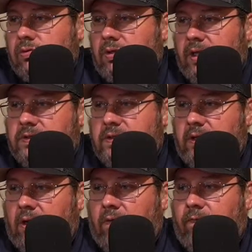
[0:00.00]
Yes,
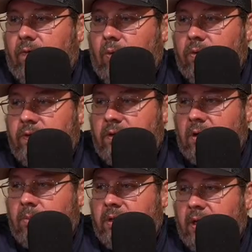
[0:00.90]
they are 4th in
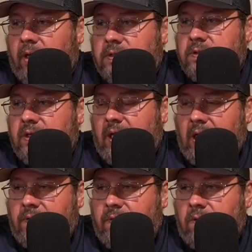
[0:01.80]
RBIs,
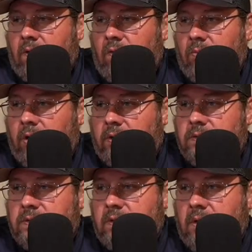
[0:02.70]
8th in home
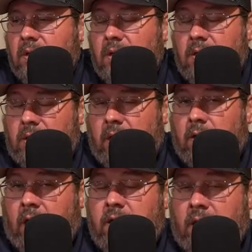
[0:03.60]
runs. Now,
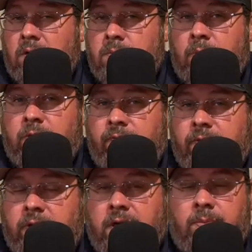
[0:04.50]
I remember
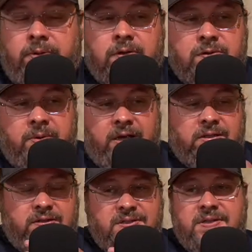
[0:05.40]
a couple years
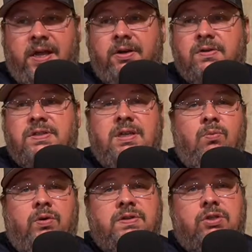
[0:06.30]
back, this Tigers team
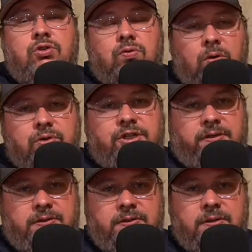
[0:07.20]
was
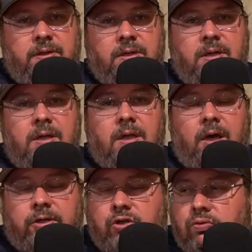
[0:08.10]
atrocious at